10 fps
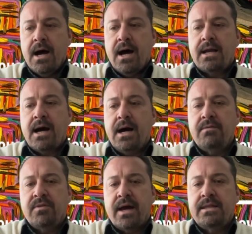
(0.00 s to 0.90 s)
i kind
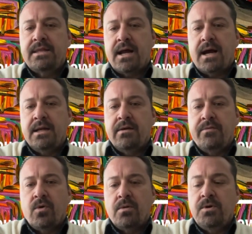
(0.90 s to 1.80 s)
of like that idea of
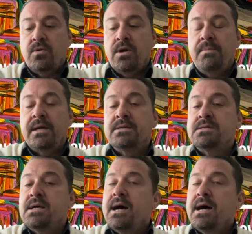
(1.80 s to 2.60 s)
herd immunity because